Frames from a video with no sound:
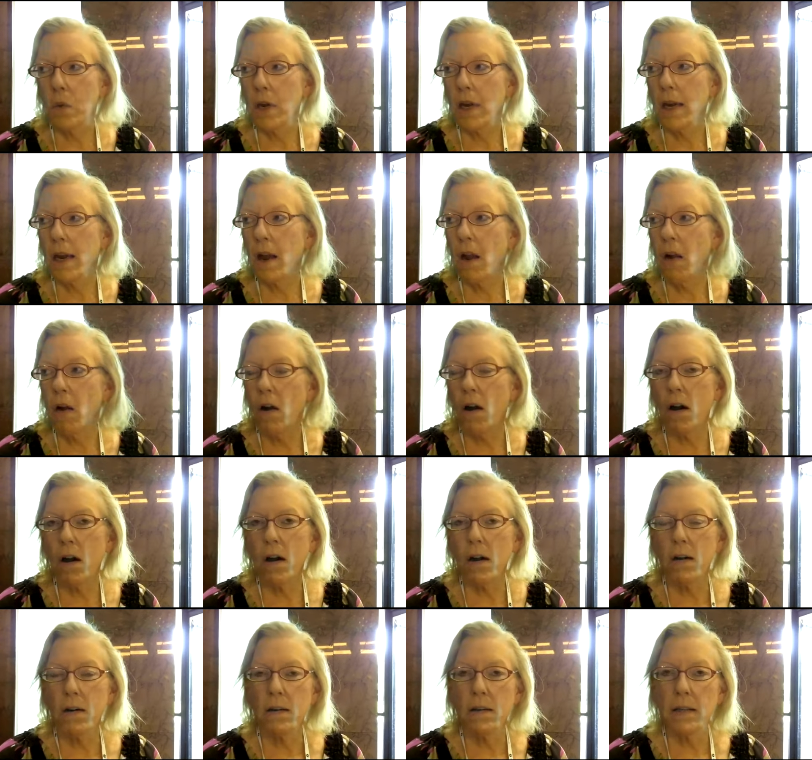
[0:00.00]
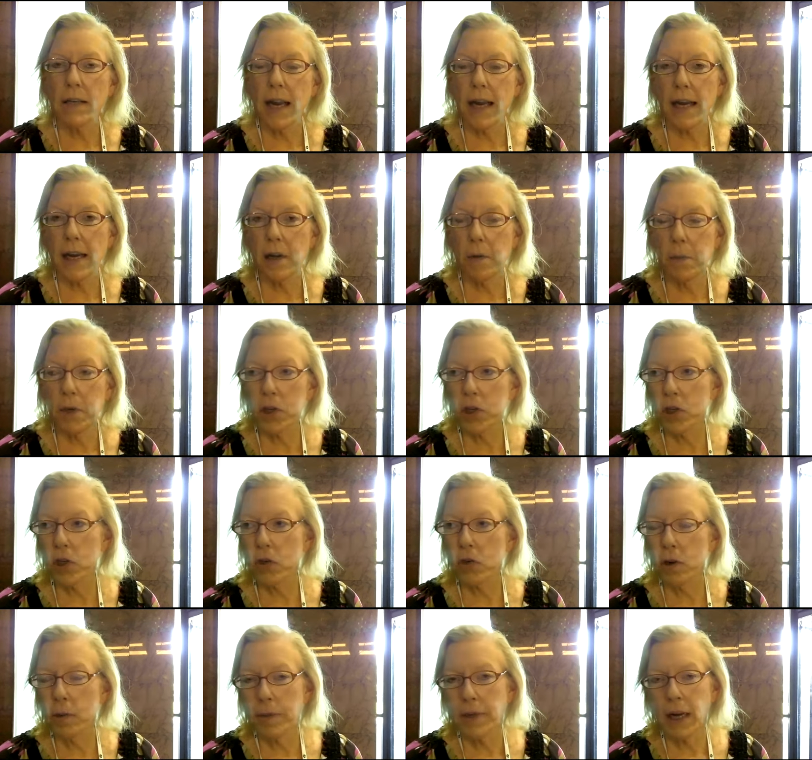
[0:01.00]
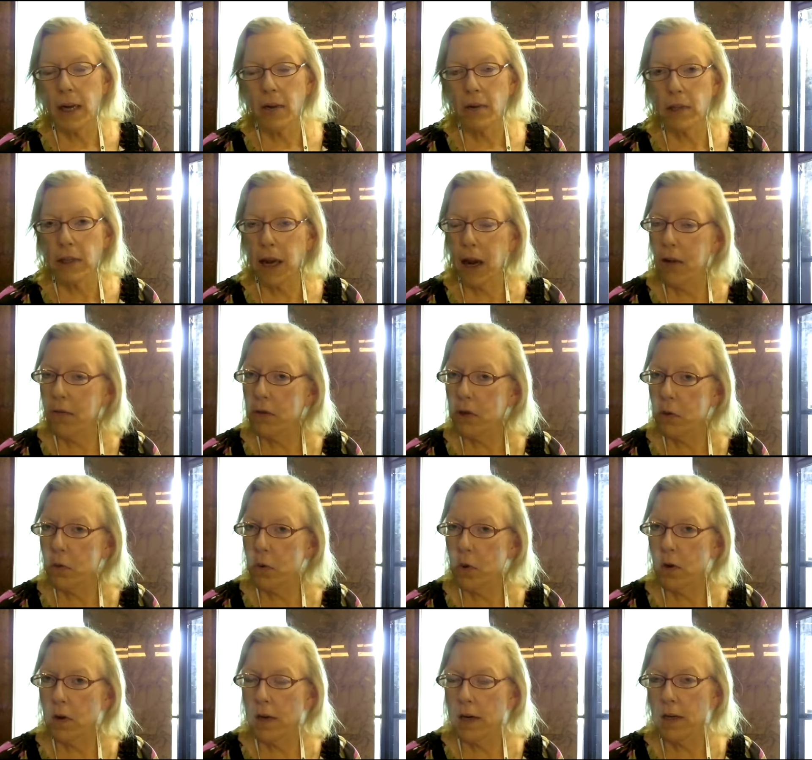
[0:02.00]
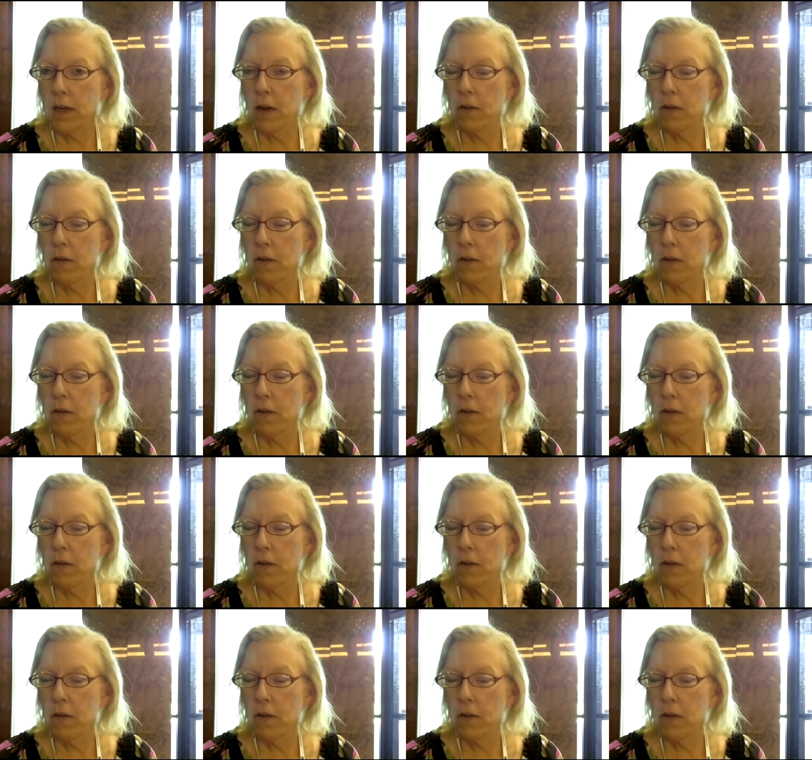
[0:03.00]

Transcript: we are taking a mission trip to El Salvador in